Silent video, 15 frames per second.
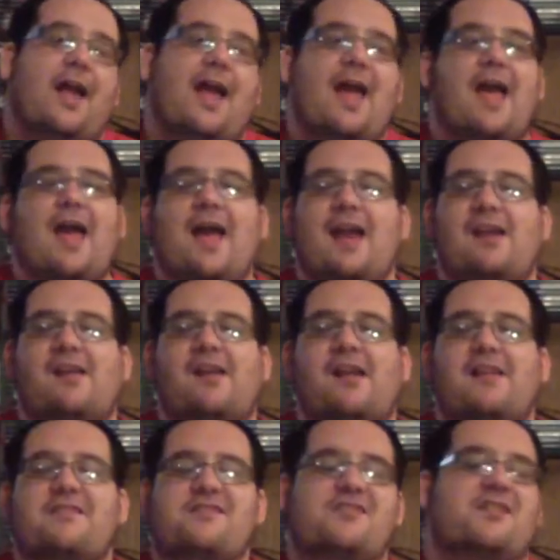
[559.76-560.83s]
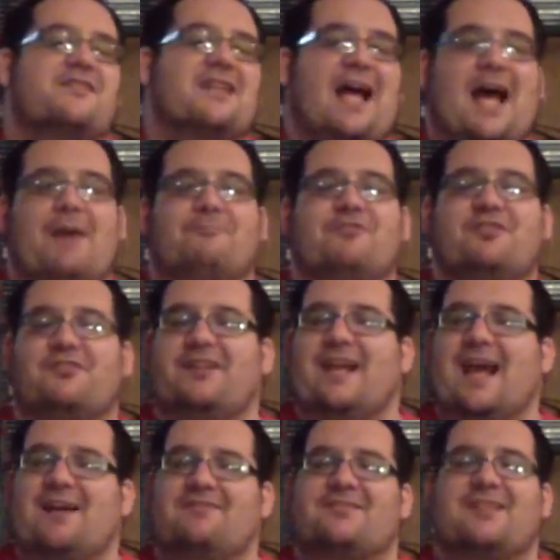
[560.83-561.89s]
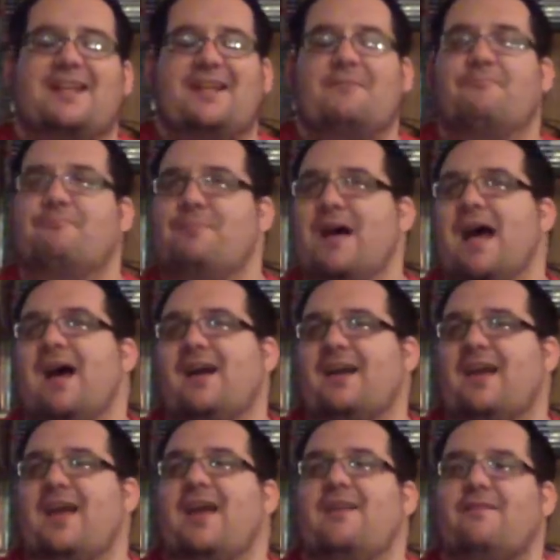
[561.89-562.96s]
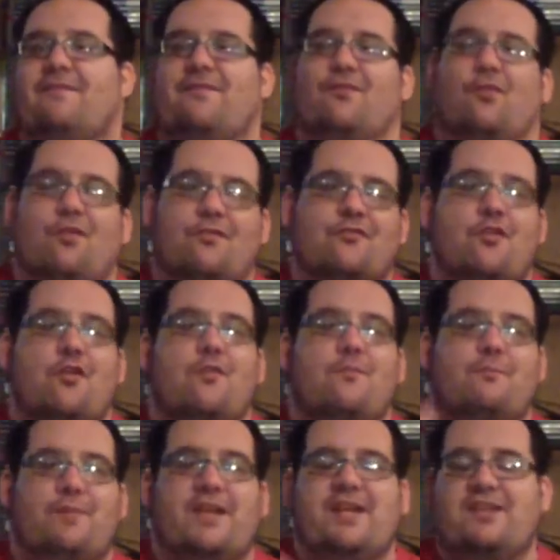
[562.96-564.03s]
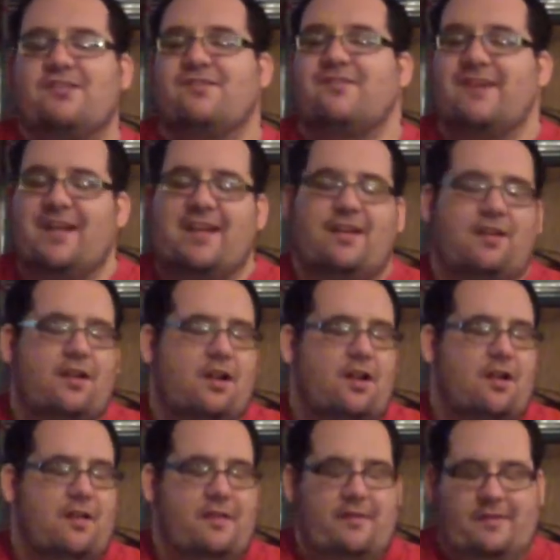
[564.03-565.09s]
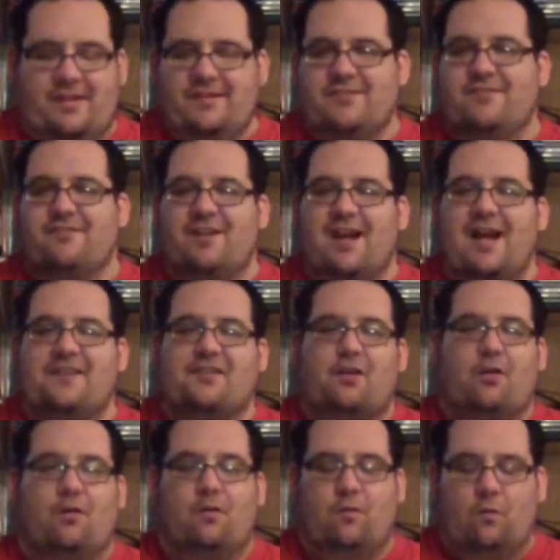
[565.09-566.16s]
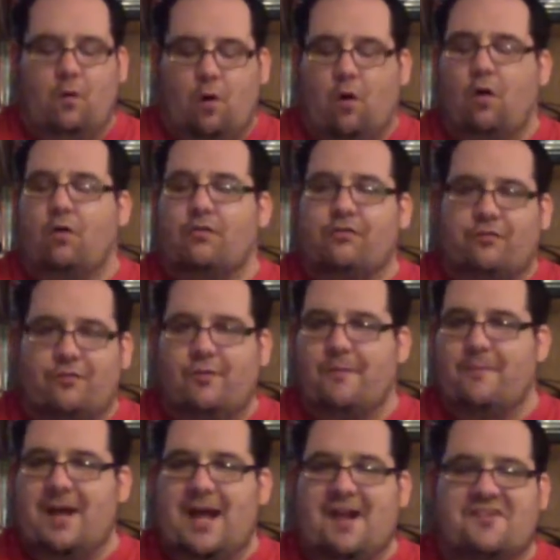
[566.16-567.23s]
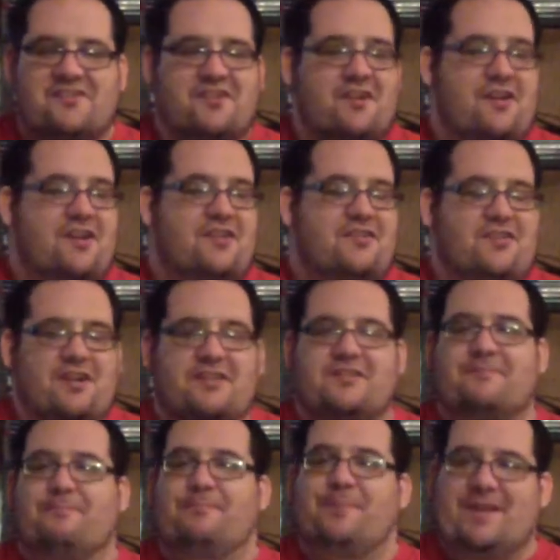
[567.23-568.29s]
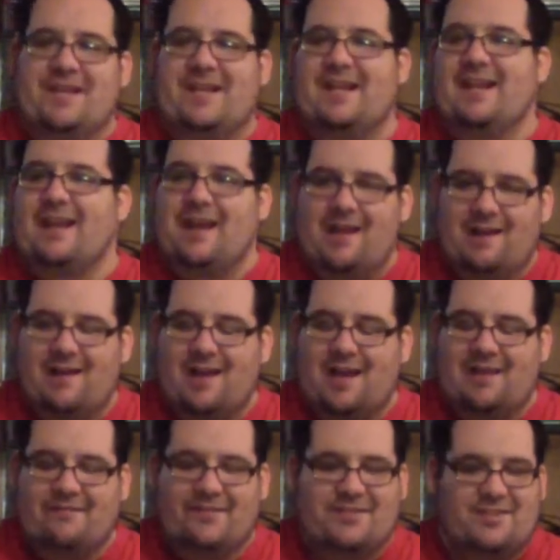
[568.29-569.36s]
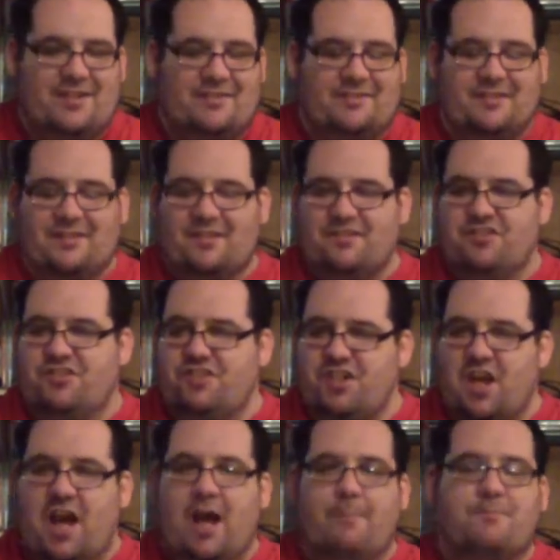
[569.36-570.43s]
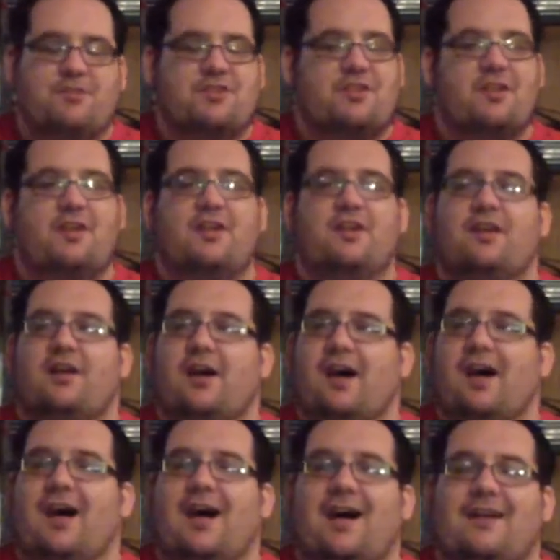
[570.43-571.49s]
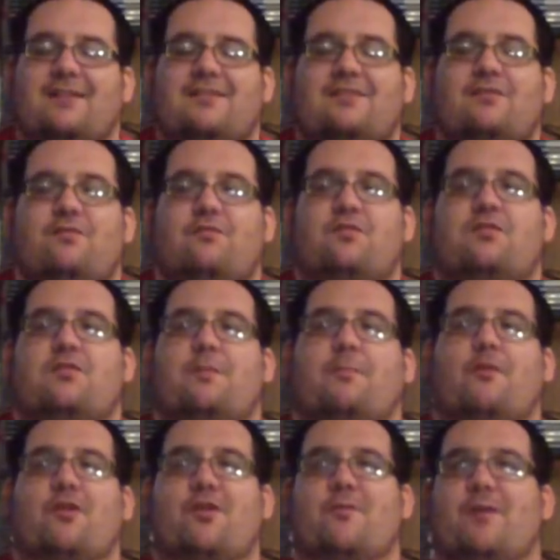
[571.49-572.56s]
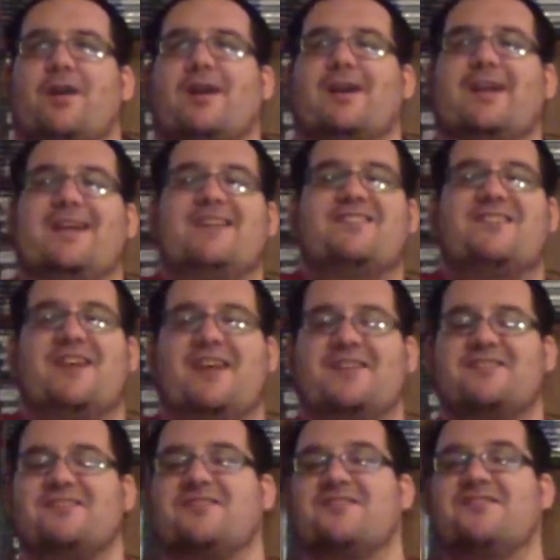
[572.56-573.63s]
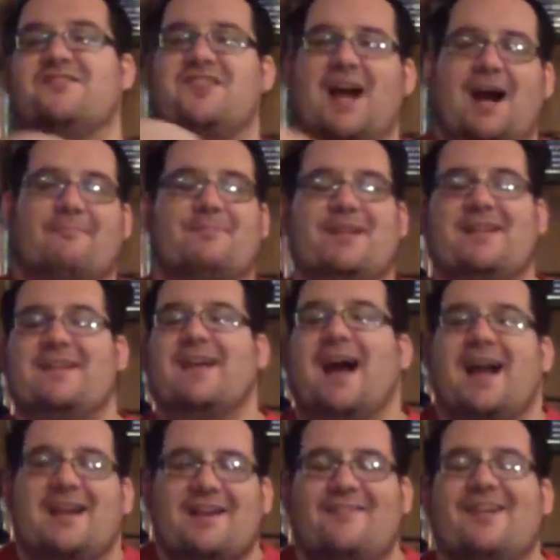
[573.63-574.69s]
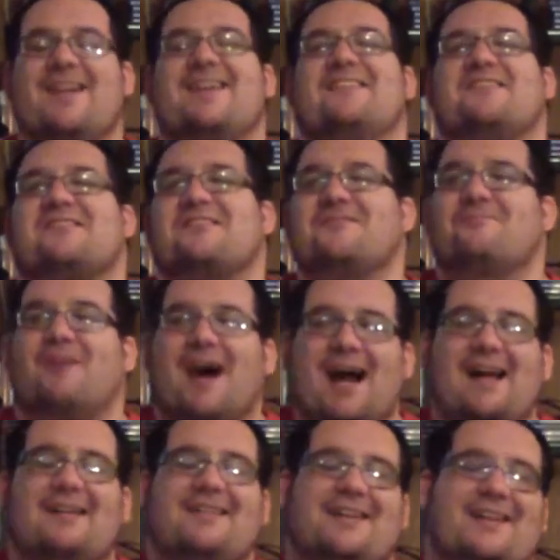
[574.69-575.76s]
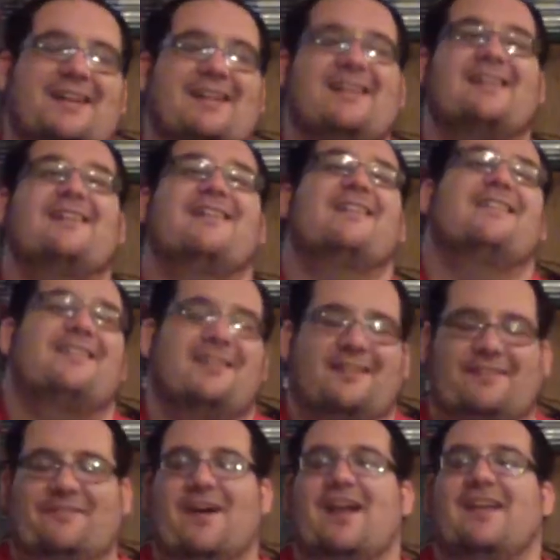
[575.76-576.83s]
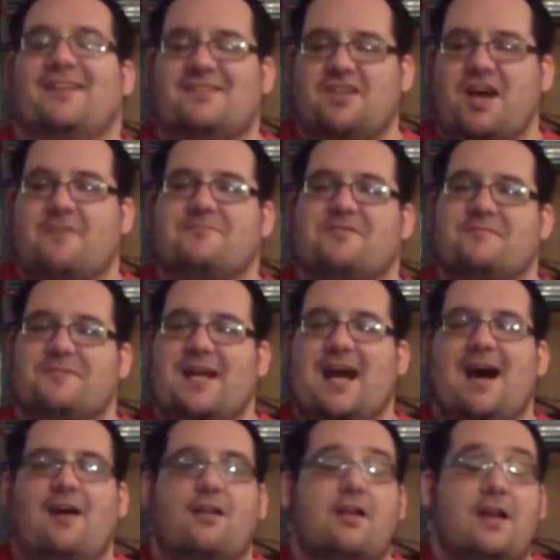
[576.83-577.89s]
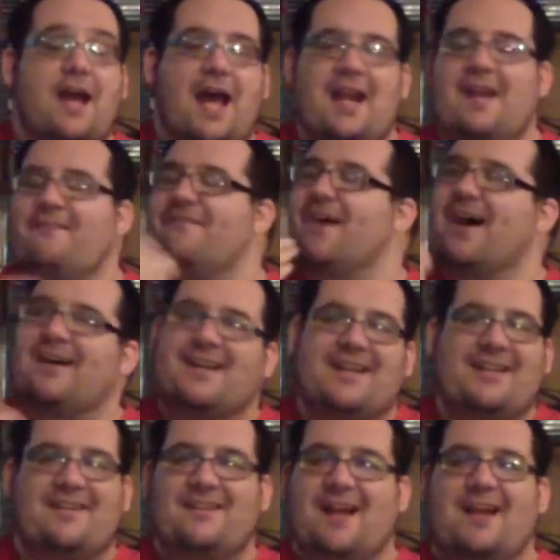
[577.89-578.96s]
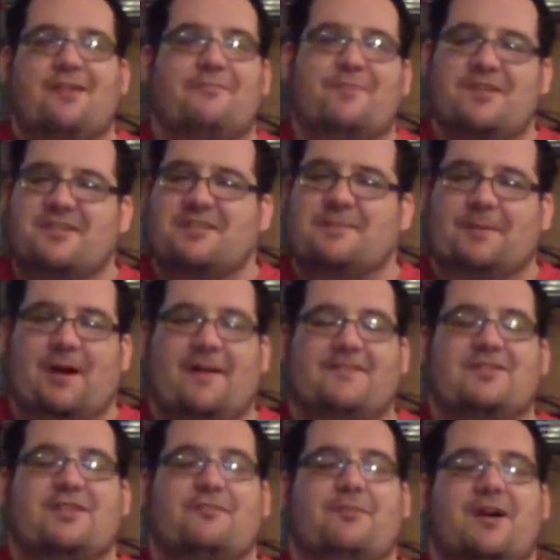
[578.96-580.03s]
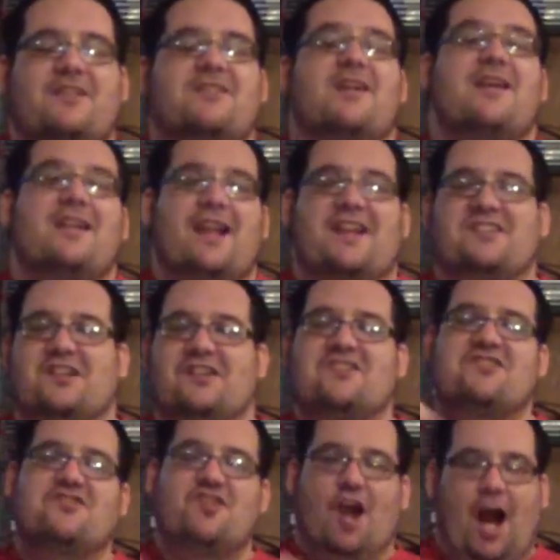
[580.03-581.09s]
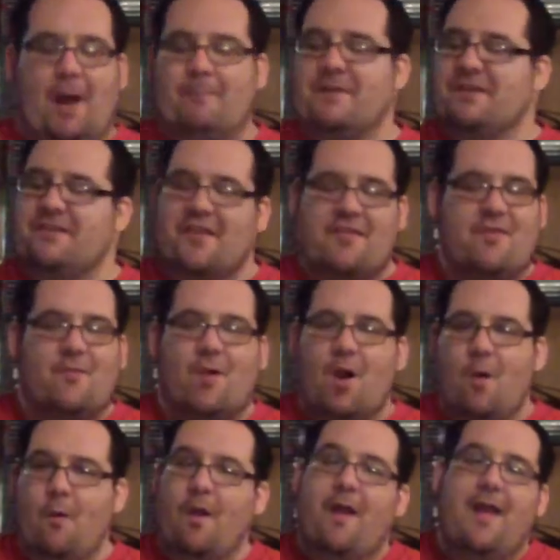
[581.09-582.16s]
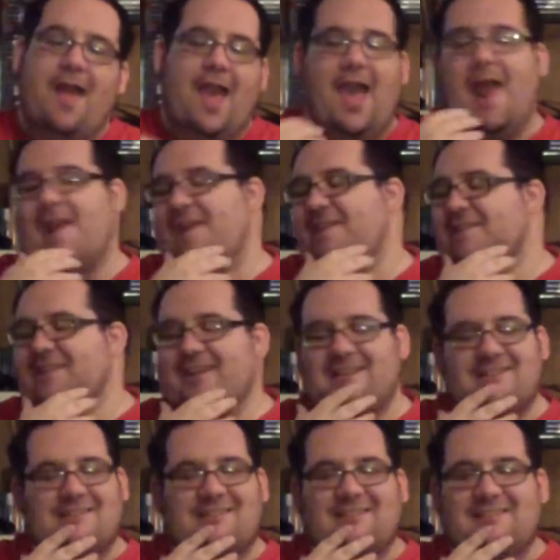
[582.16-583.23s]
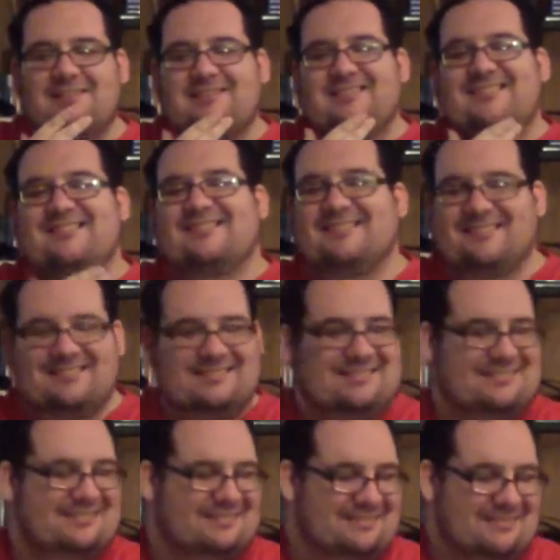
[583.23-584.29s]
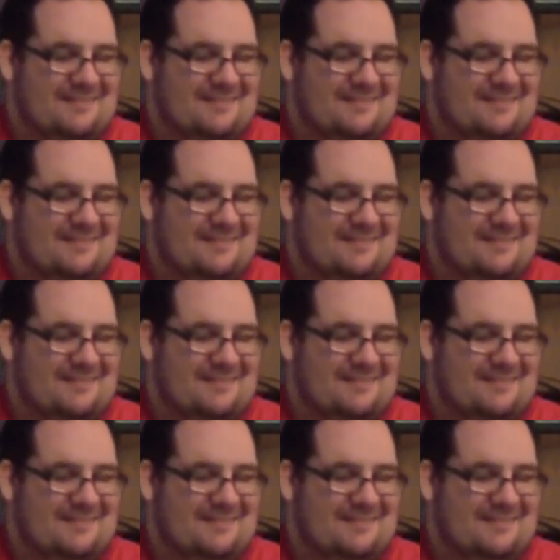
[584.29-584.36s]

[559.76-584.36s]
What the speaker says: And just absolutely outstanding back and forth between these two guys all through the match. Just beating the hell out of each other. The chops, the point where Ishii is chopping Naito and he's smiling until he finally chops him down. And then finally Naito pisses him off so much that he starts chopping the throat. And it's like, oh!